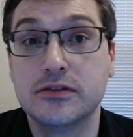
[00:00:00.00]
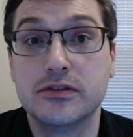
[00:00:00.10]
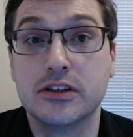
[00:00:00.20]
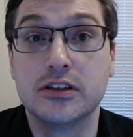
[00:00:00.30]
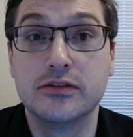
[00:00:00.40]

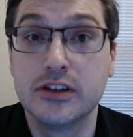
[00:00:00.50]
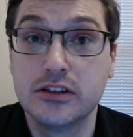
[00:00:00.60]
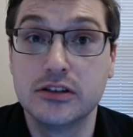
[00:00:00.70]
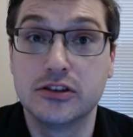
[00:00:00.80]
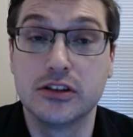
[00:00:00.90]
of
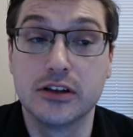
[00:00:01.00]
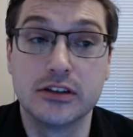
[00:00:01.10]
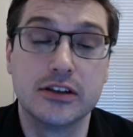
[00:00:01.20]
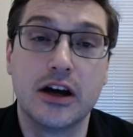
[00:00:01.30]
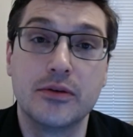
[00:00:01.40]
Wittgenstein
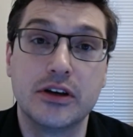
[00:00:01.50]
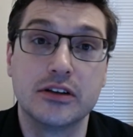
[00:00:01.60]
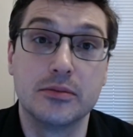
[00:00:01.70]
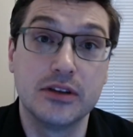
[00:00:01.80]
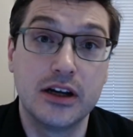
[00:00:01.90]
and how we can
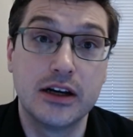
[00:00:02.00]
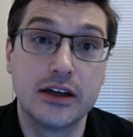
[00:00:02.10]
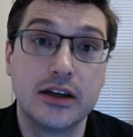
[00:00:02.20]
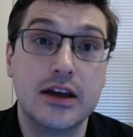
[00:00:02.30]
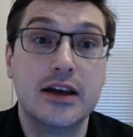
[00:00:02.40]
apply
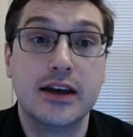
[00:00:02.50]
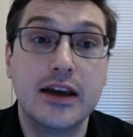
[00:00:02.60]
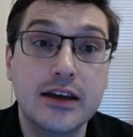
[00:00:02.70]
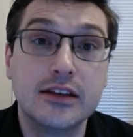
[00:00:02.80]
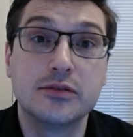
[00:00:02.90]

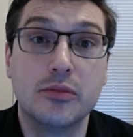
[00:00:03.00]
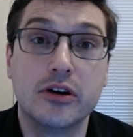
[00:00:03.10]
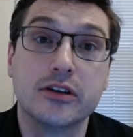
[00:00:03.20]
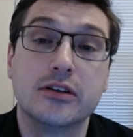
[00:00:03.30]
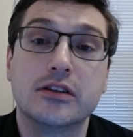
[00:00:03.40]
his
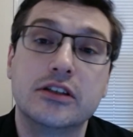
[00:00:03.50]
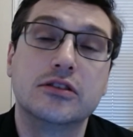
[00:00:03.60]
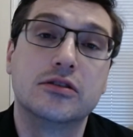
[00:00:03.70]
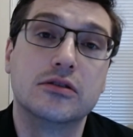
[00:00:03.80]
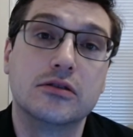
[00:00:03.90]
model
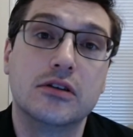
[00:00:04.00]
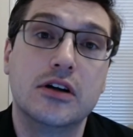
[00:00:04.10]
into